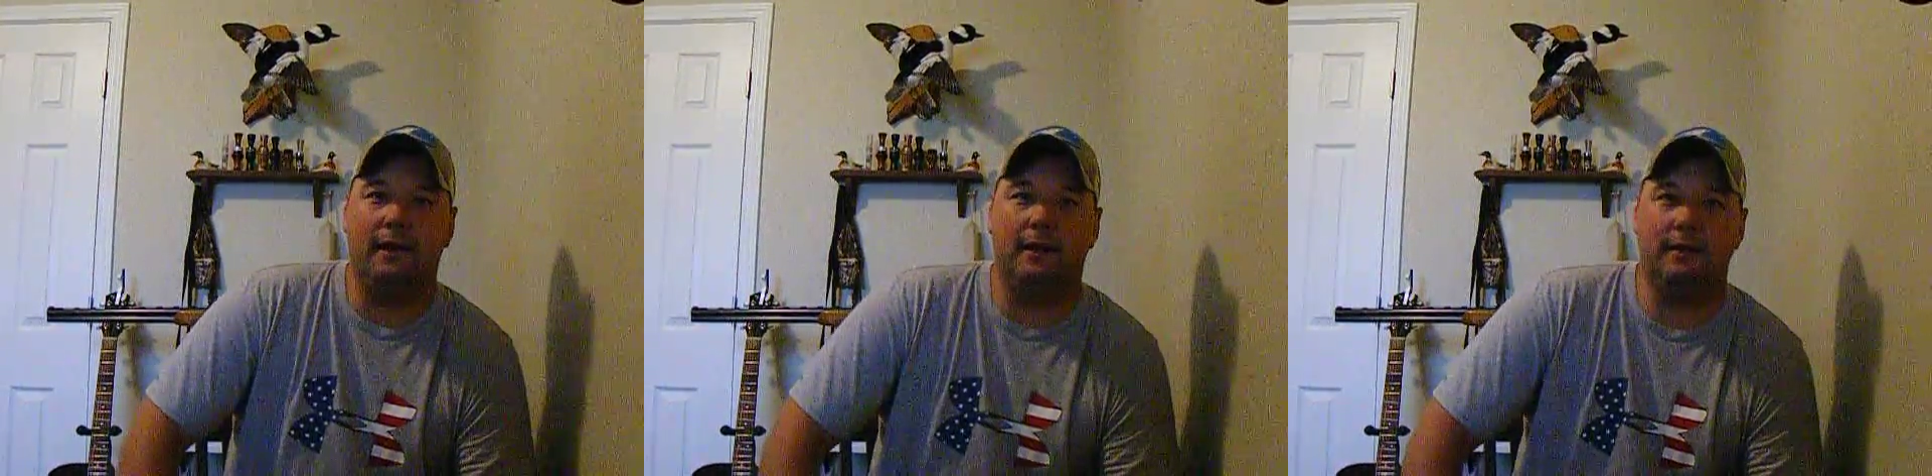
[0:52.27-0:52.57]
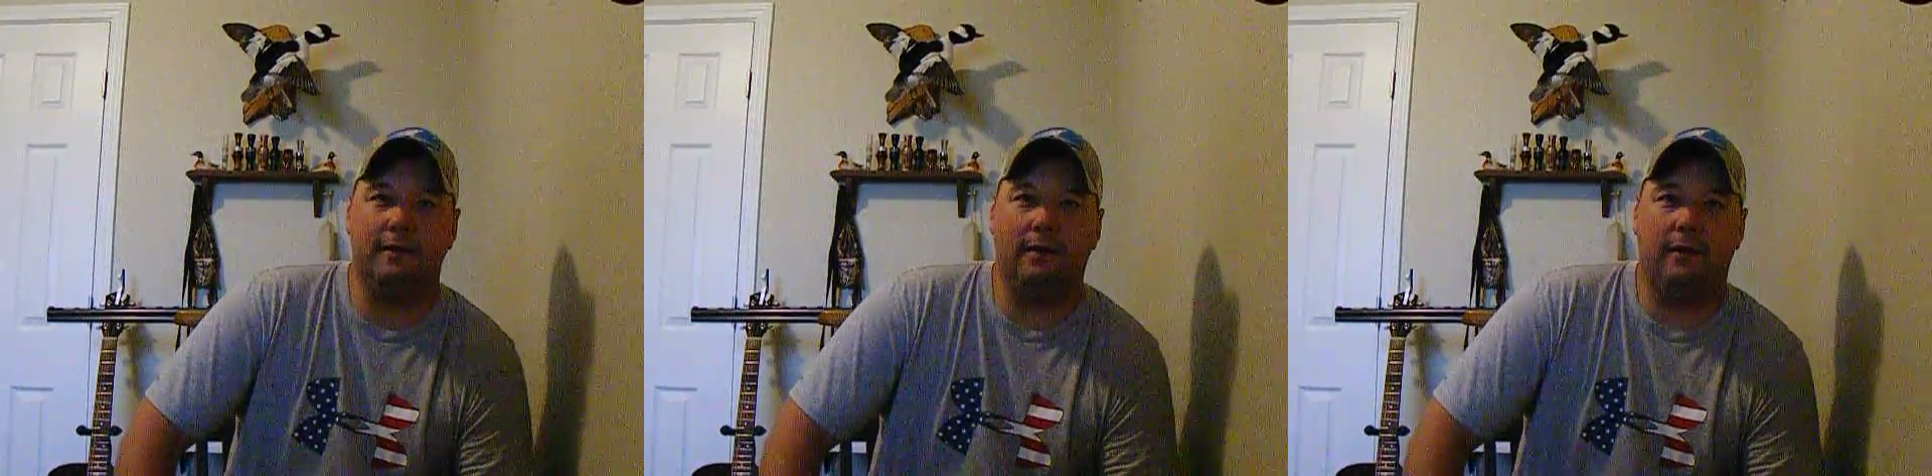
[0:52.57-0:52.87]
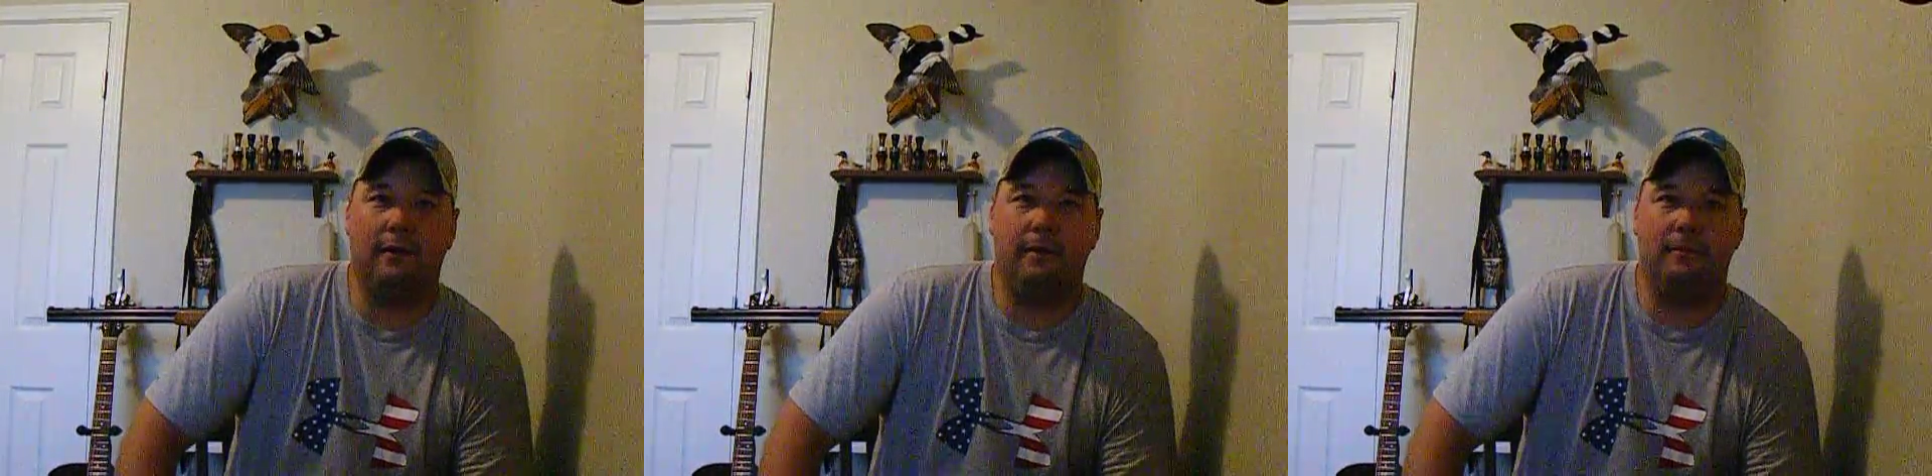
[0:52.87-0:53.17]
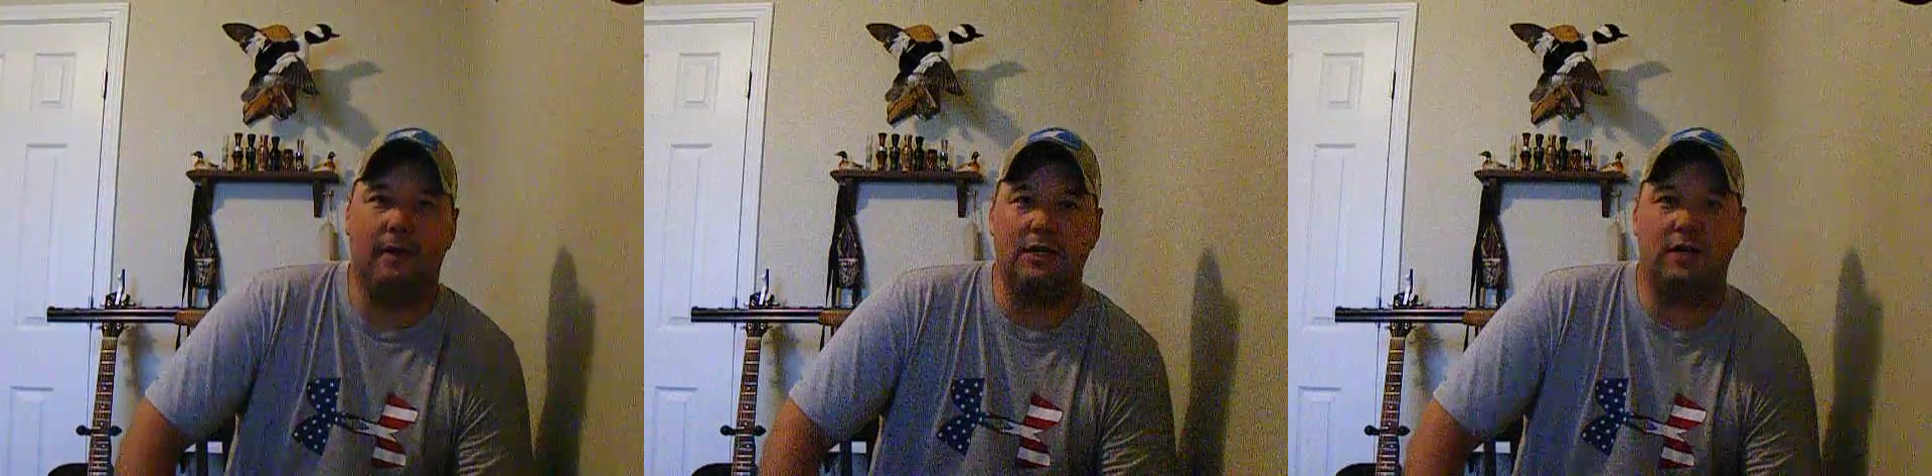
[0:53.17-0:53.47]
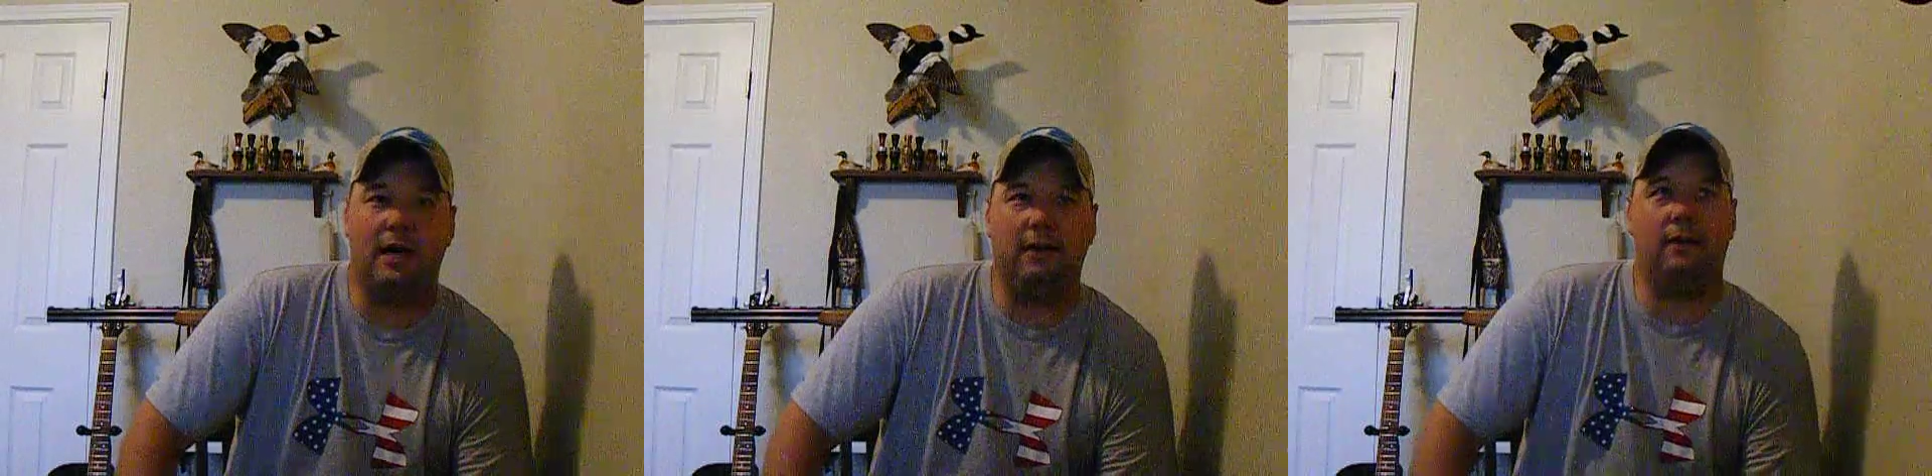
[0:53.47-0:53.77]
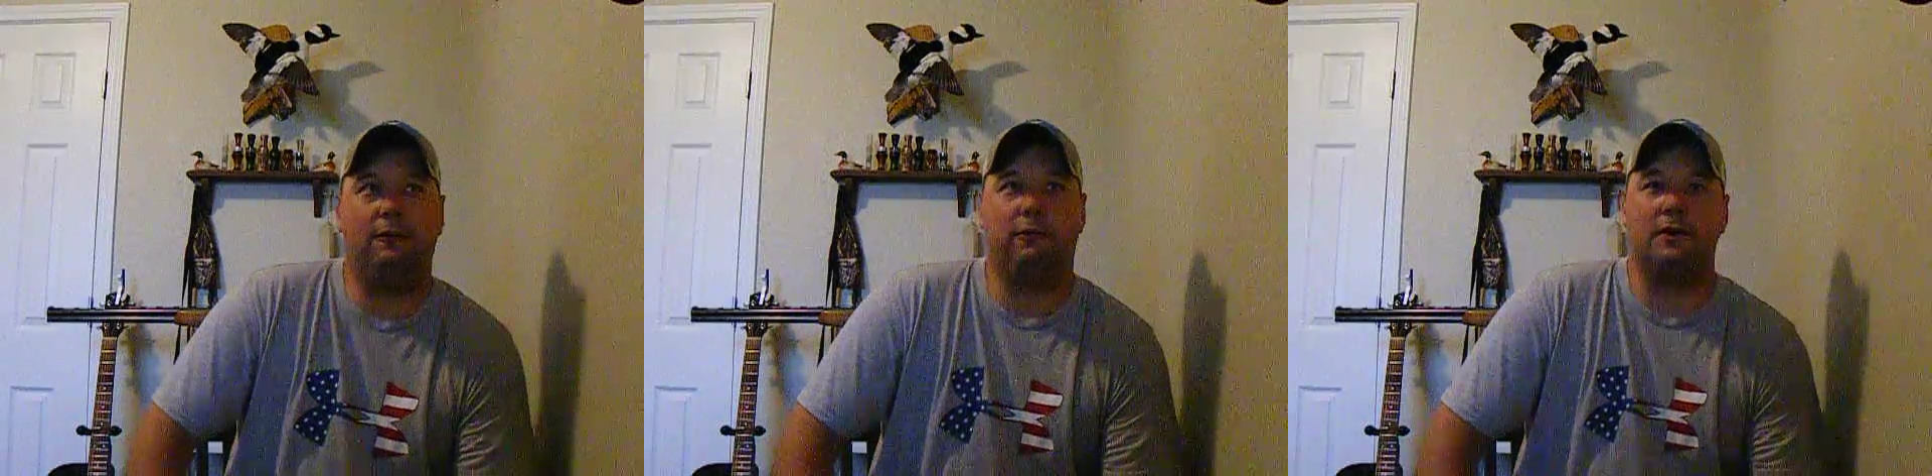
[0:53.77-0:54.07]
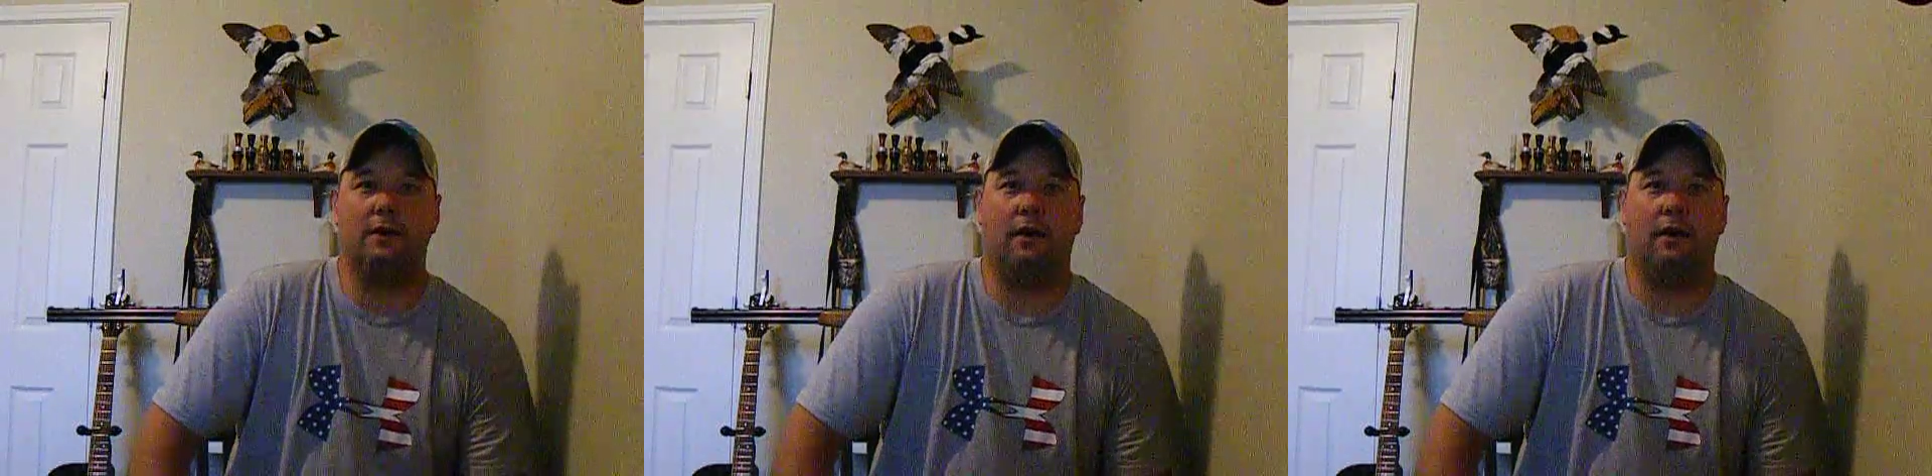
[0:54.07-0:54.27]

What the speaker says: And my shotgun for